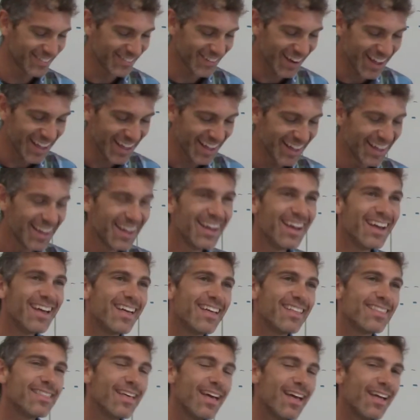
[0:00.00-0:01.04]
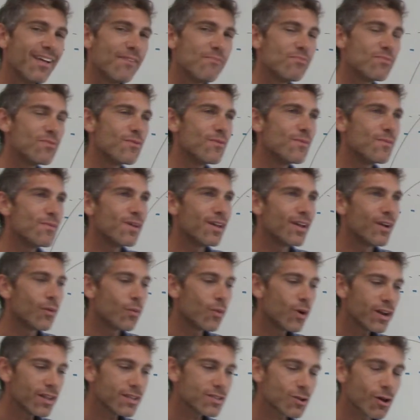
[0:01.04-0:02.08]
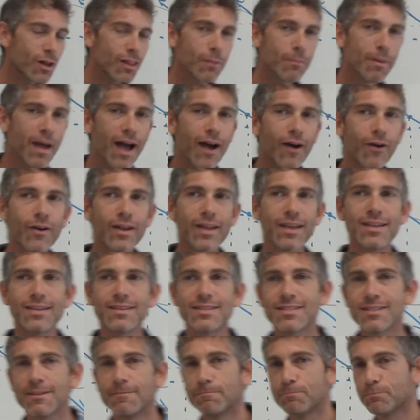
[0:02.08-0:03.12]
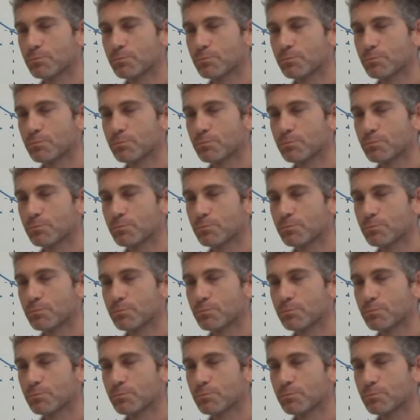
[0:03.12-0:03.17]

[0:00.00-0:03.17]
Right. What it's all about is